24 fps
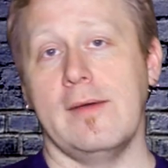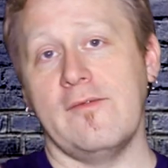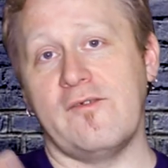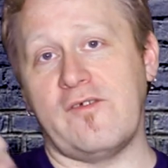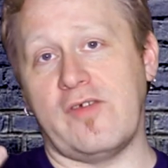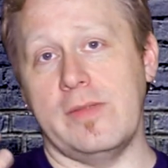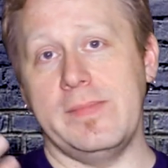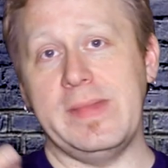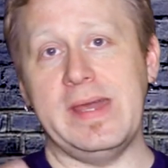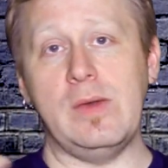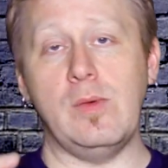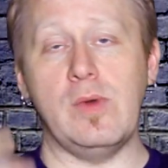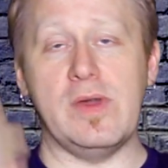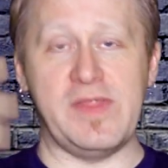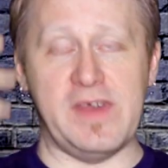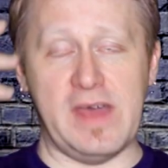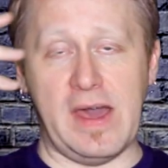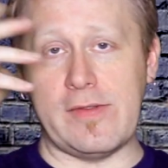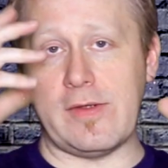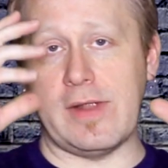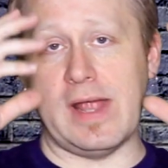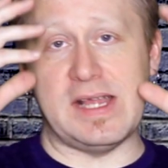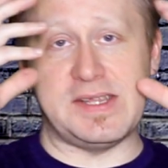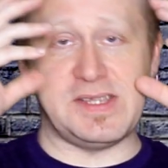For me, with the
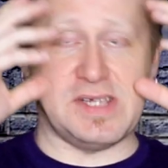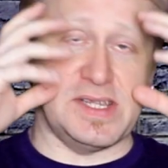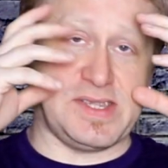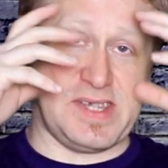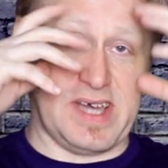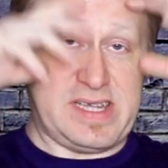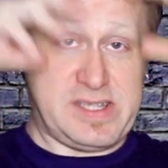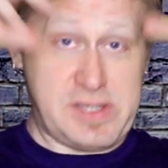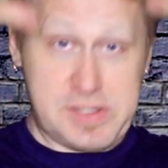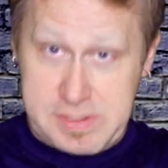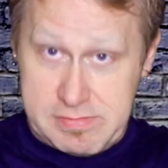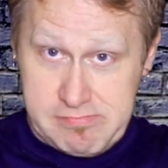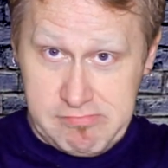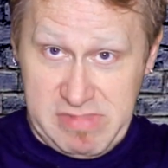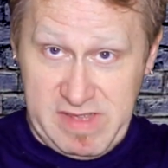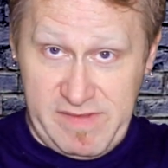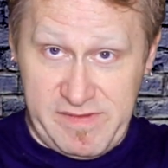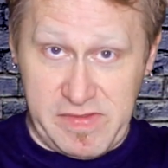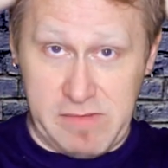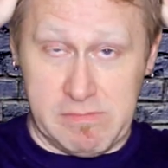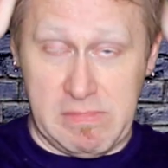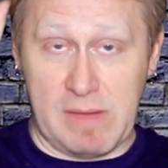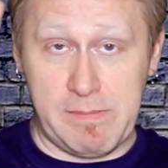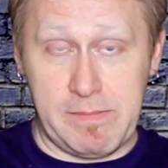other headsets, I just
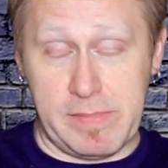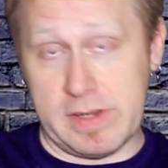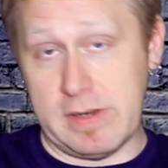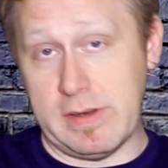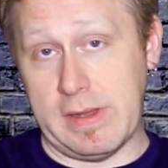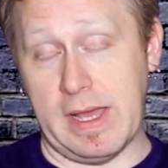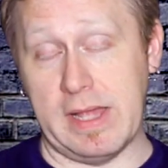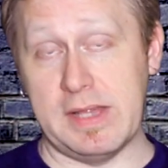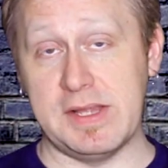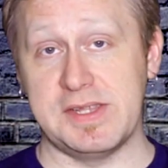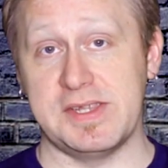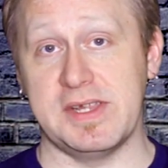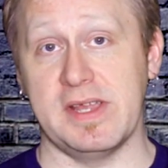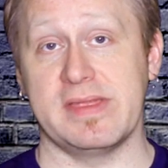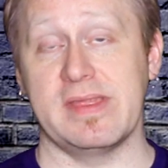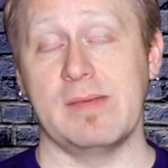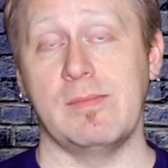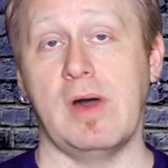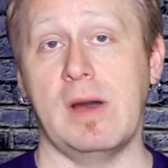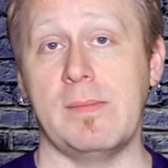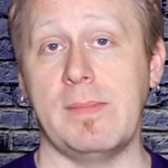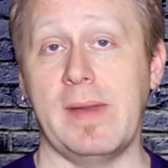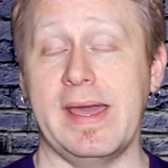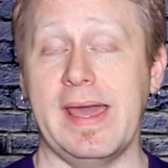lift them up and sit
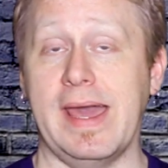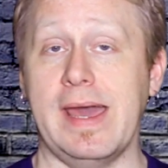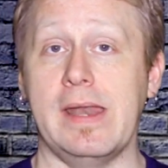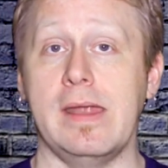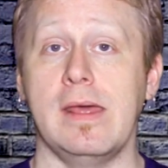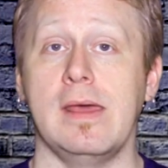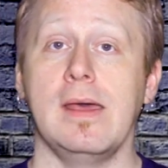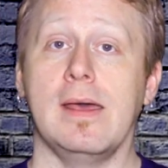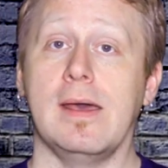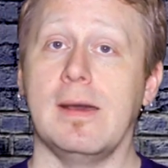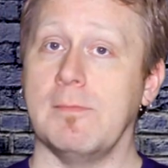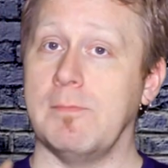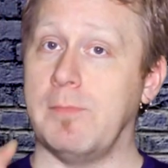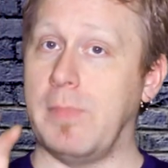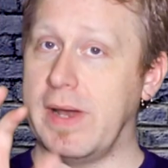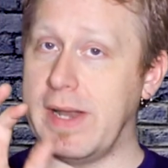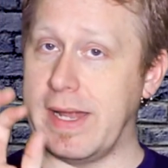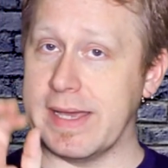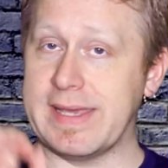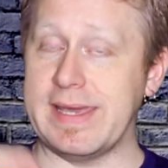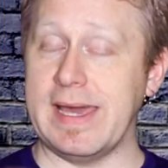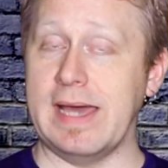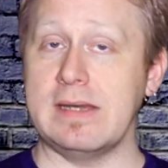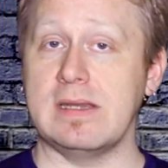them on my head. But
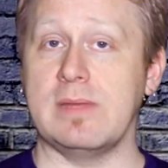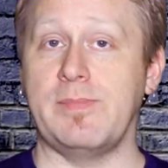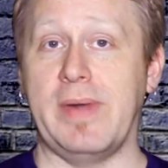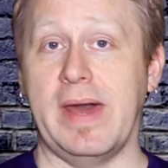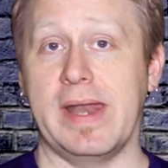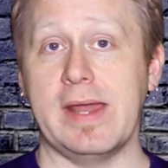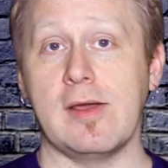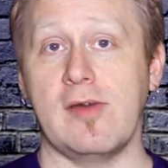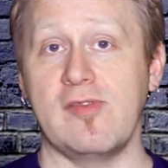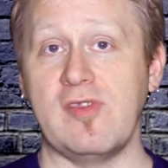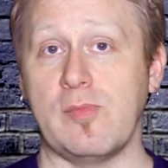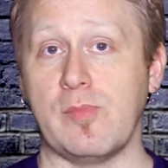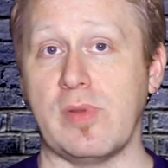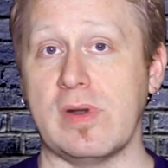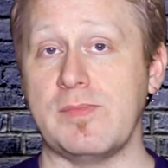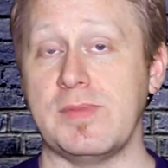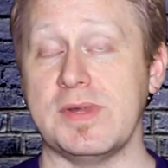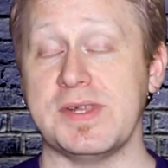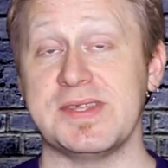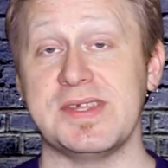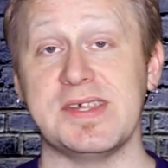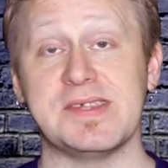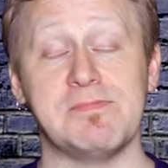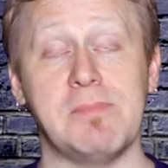again, depending on the
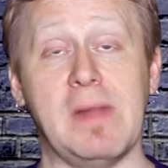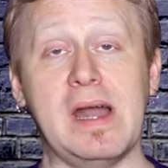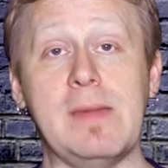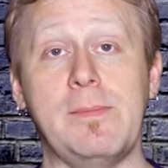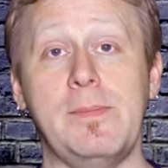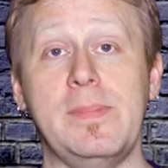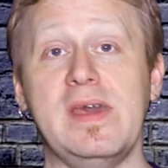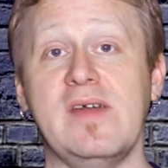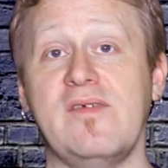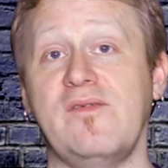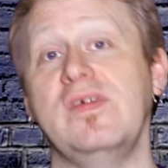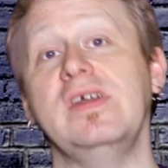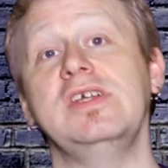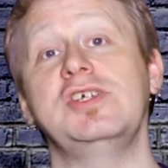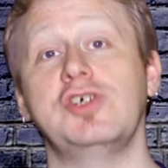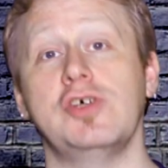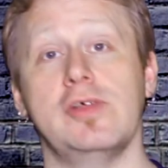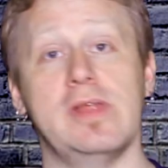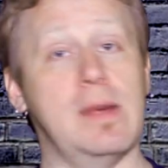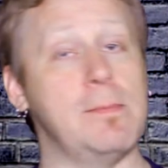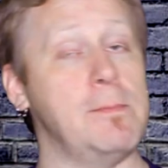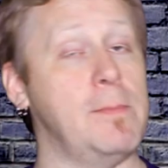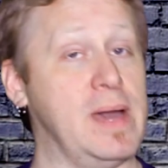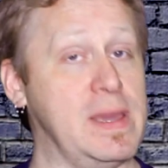purpose, this might be a feature
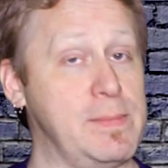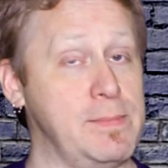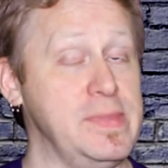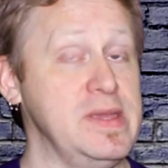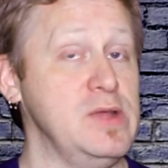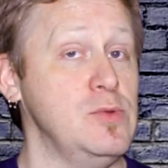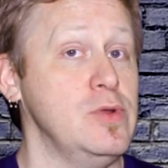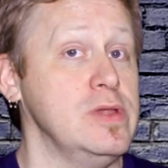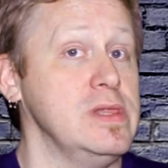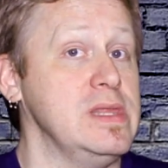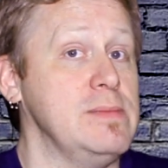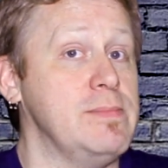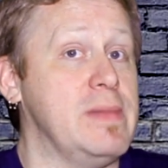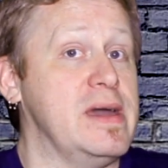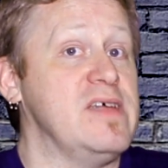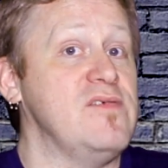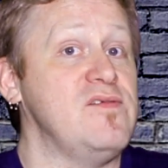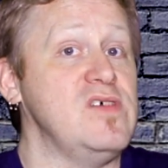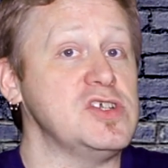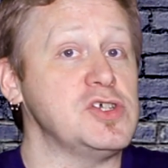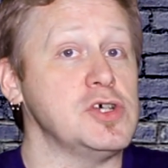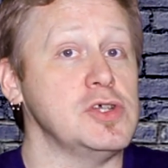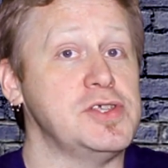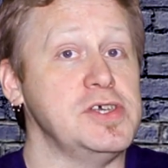that might be really
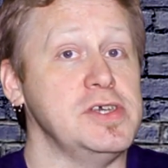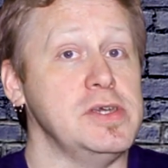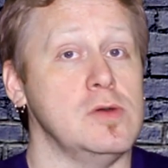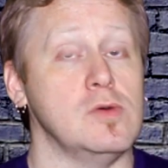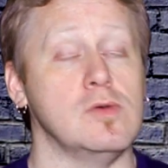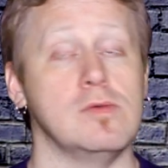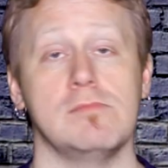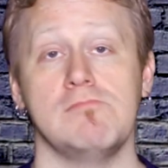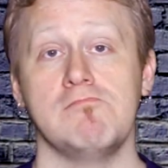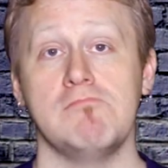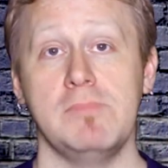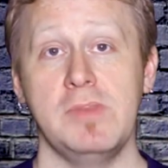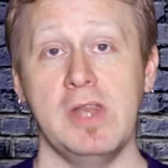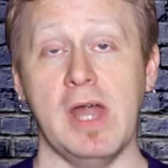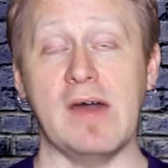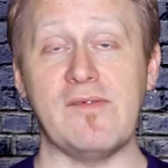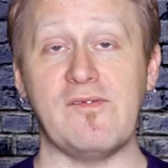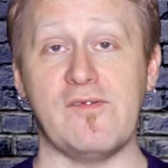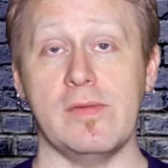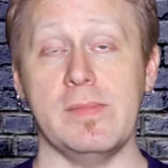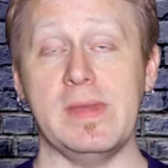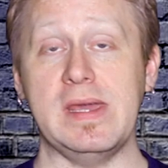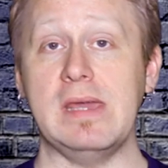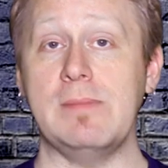beneficial to you. Not
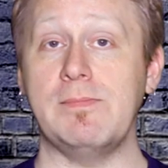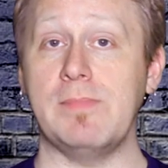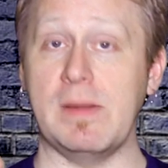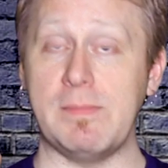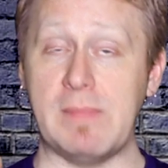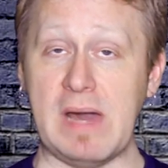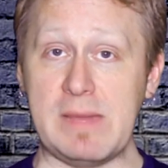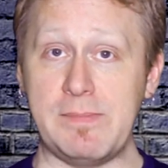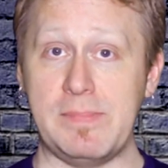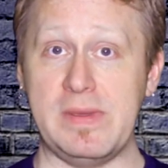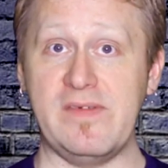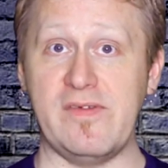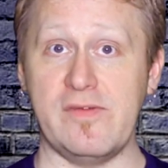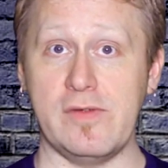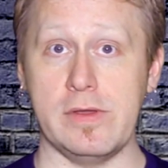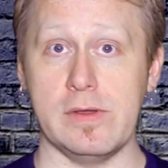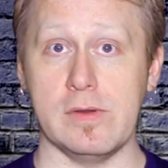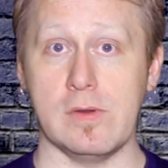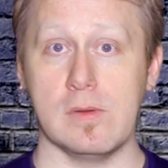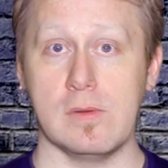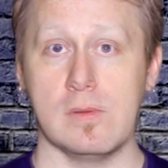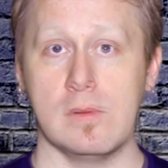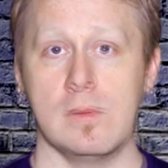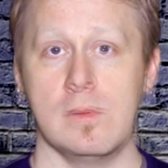for me, but might be for
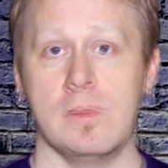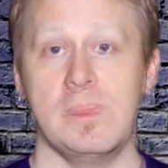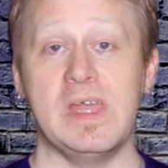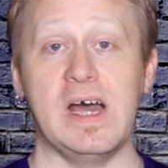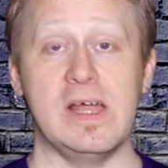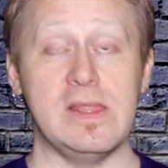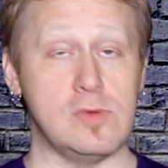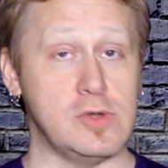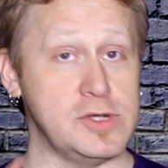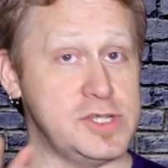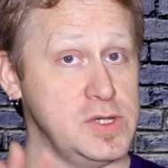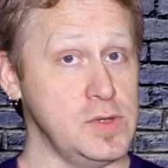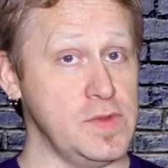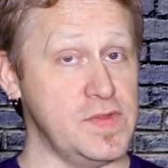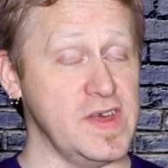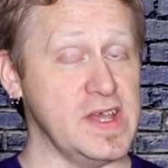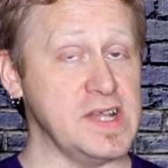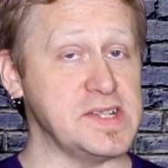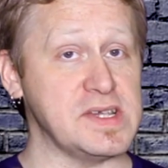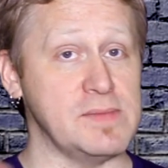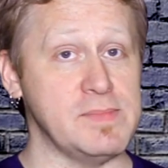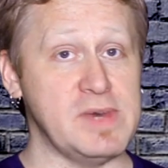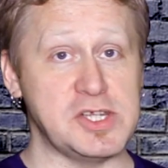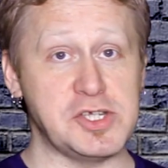you. Now, there were two
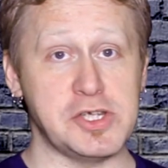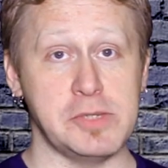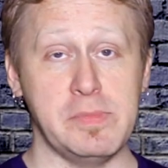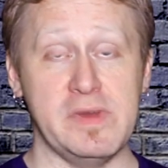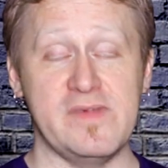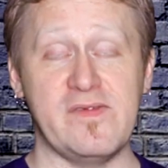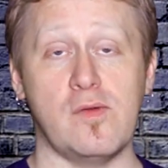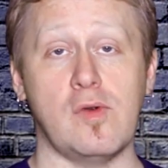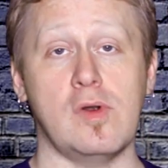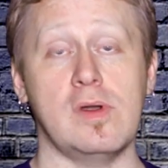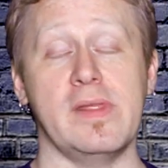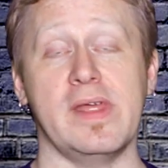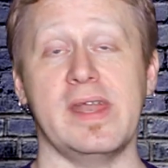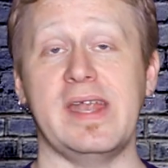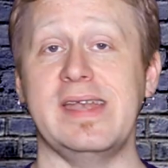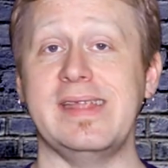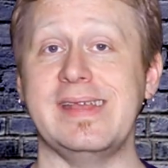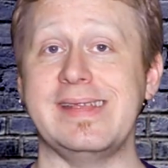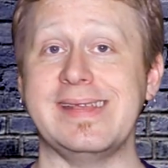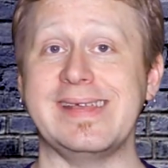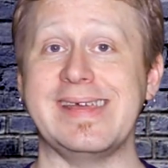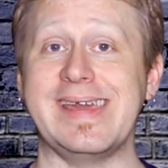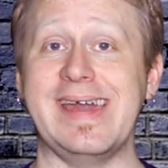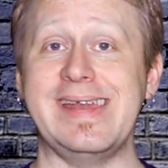things I mentioned before that I
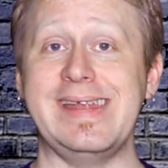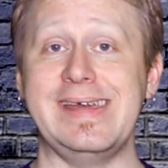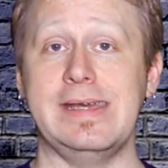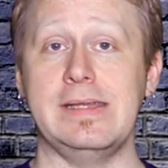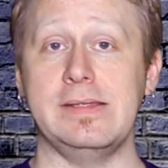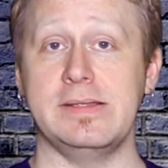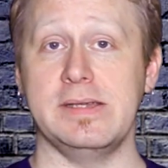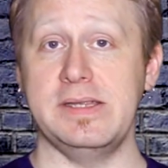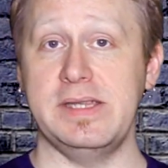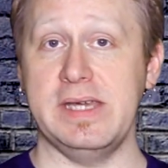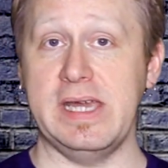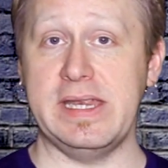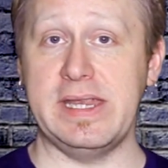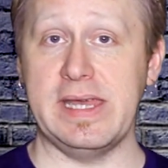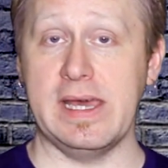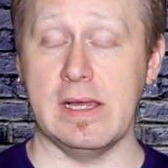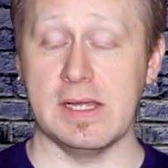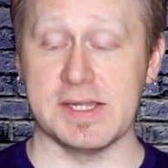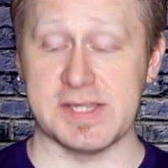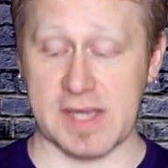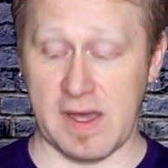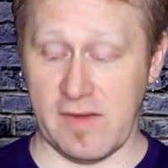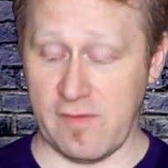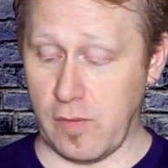didn't get into
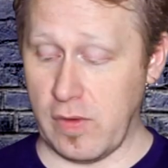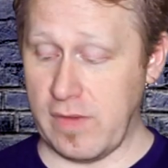details of.